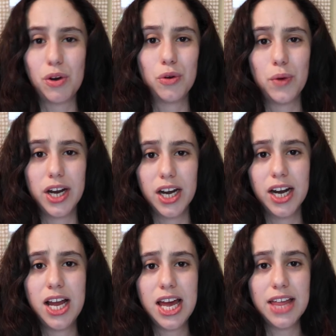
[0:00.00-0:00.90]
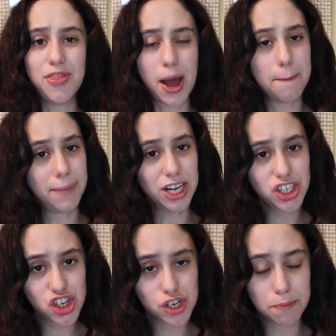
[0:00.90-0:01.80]
wanna wear that
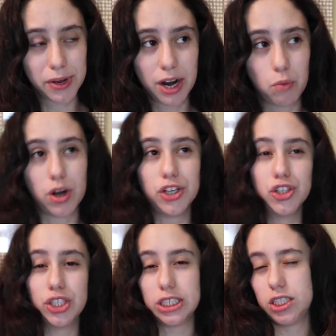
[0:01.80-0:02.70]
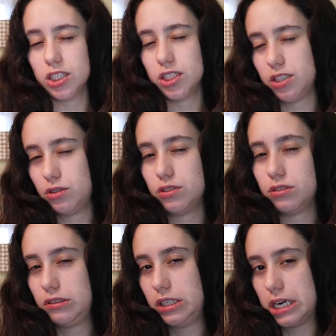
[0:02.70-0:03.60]
much, but I wanna look a little,
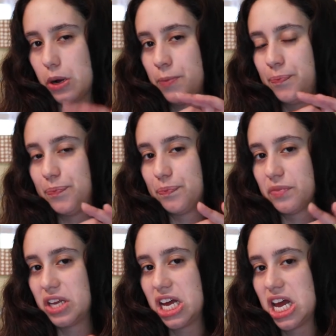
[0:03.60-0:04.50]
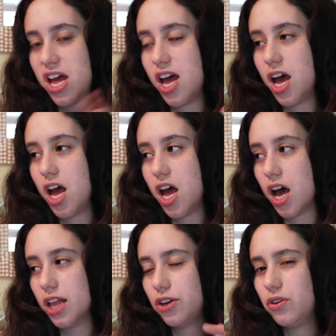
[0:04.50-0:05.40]
you know,
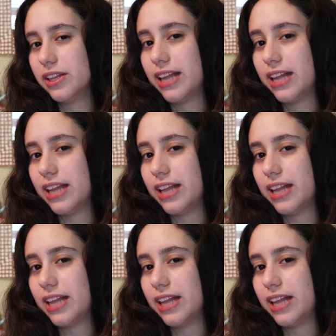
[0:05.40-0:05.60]
a little